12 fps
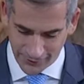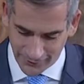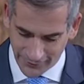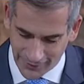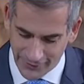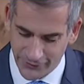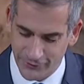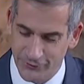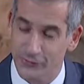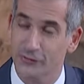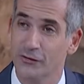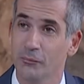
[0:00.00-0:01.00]
The
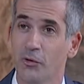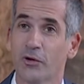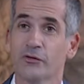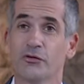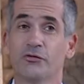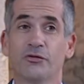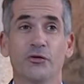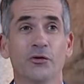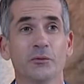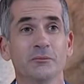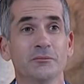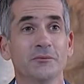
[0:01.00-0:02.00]
Athens Democracy
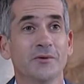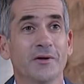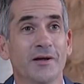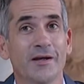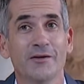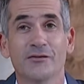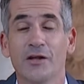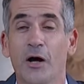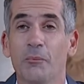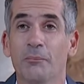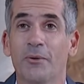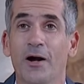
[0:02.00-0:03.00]
Forum is now
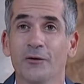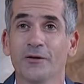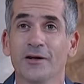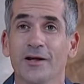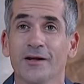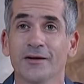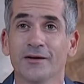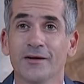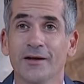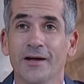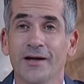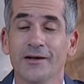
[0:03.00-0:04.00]
proudly
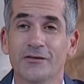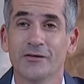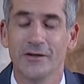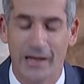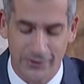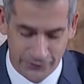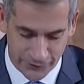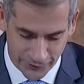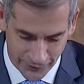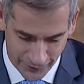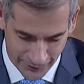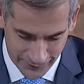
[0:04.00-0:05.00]
in its 9th
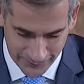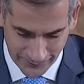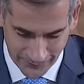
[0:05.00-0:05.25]
year